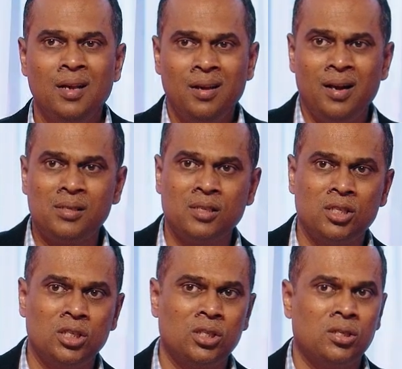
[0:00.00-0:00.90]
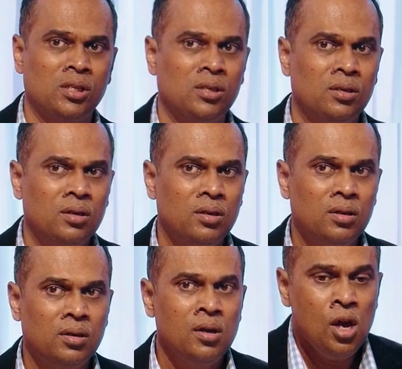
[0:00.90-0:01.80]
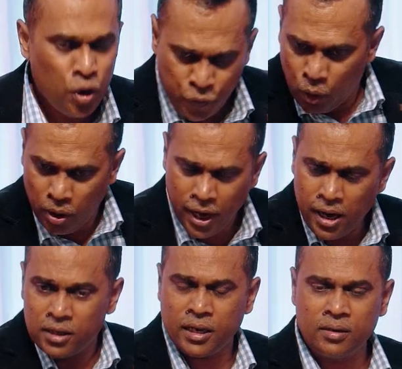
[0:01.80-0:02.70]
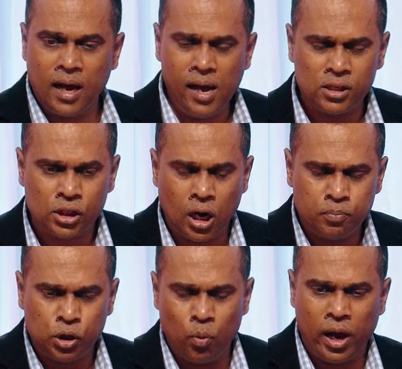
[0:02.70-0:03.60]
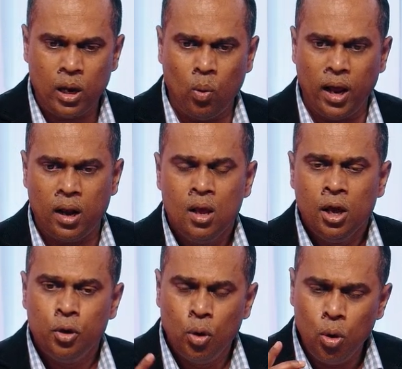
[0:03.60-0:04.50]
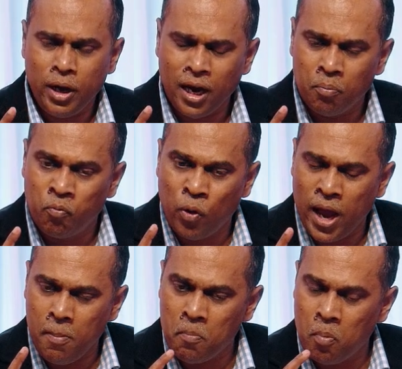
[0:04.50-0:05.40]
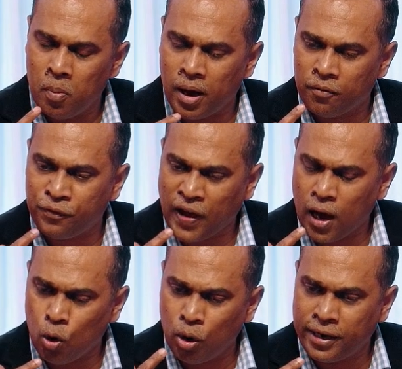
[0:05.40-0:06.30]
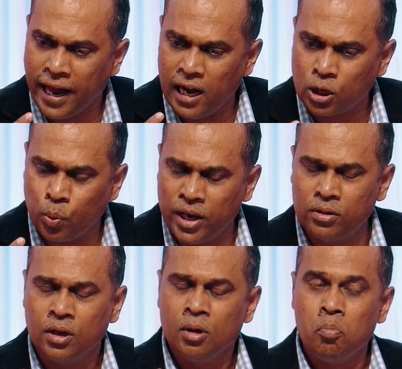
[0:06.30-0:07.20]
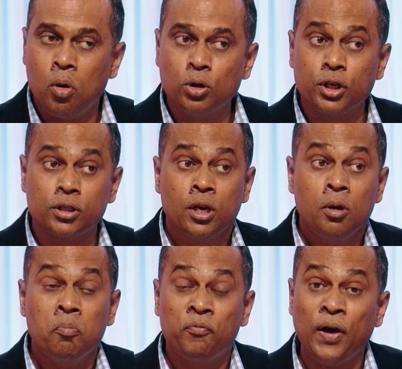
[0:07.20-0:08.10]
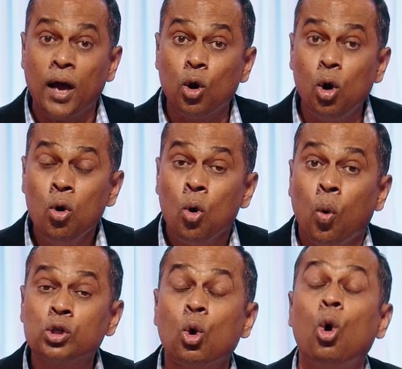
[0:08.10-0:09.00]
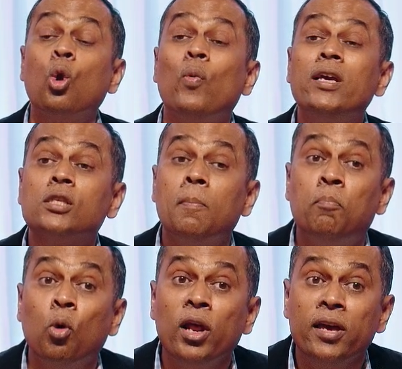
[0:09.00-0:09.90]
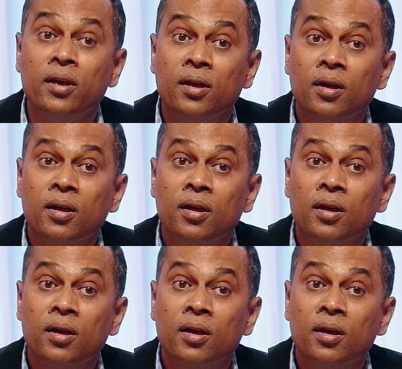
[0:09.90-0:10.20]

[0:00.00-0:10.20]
The rest is history. If you read this entire scripture very well, you look at the way Pharaoh dealt with Moses. Pharaoh was always a bully.